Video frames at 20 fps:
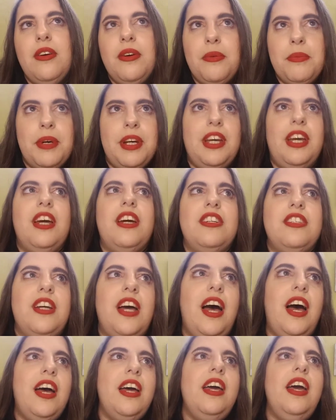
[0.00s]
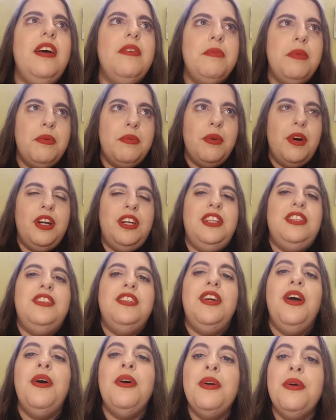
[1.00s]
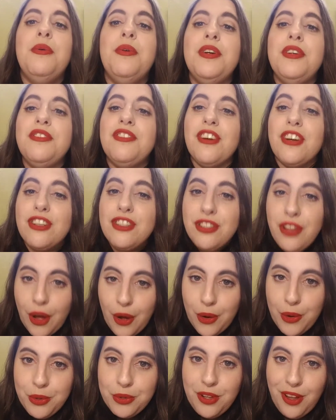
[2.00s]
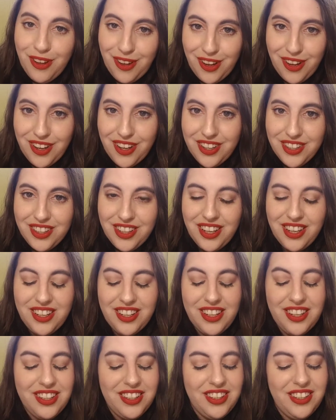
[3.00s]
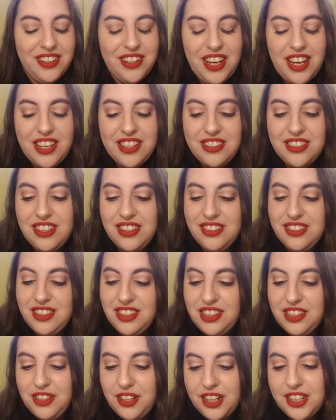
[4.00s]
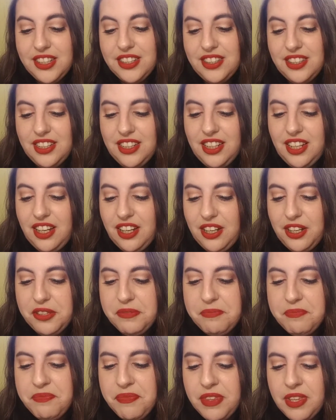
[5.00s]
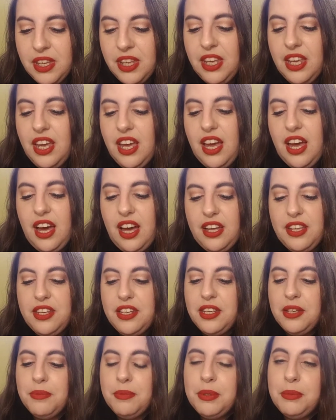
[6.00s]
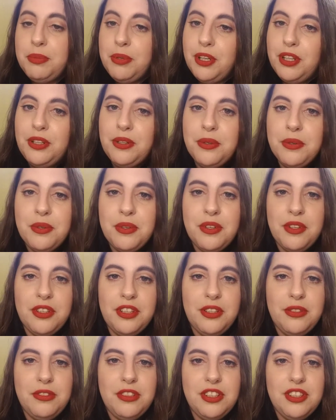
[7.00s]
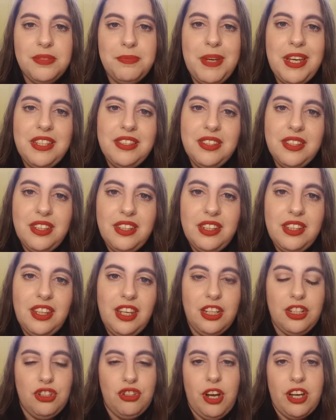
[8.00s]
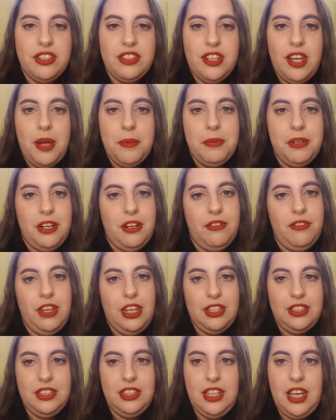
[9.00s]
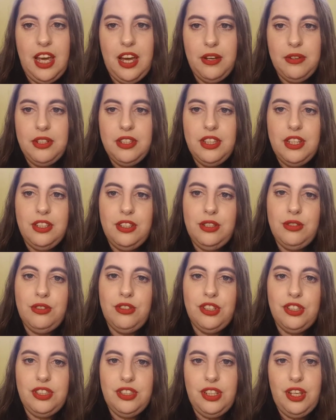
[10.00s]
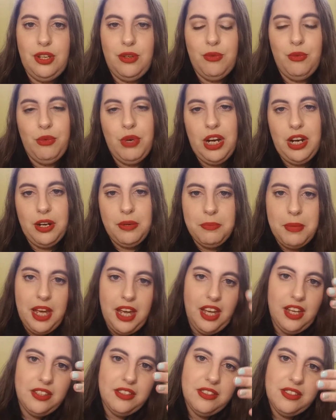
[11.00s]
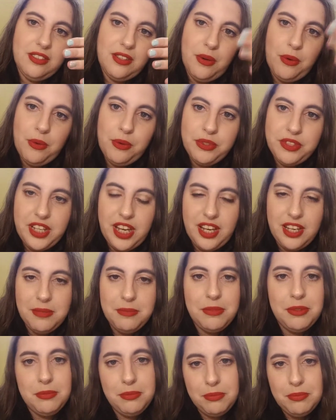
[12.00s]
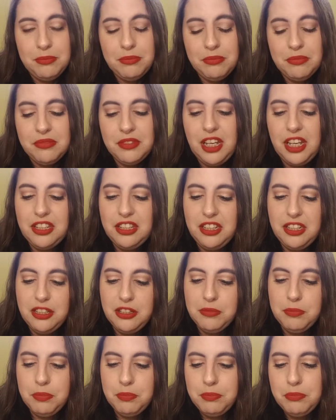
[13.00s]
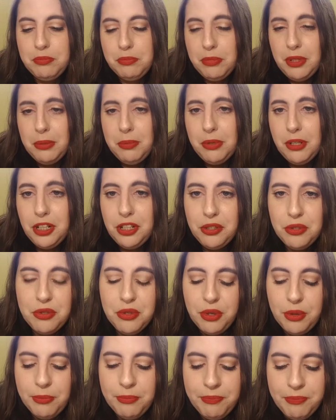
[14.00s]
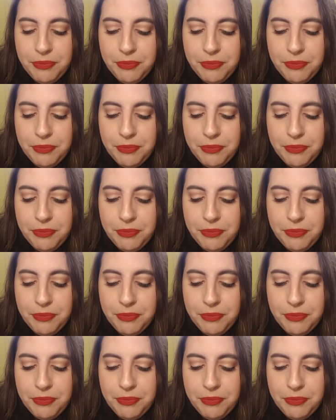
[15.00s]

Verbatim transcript: Oh my gosh, I have been wanting to go to one for so long. You guys, it's like crazy. Um, I think it'd be pretty cool. You just basically like dress up in a fancy gown and then you just like wear a mask the whole time. I think it'd be pretty cool.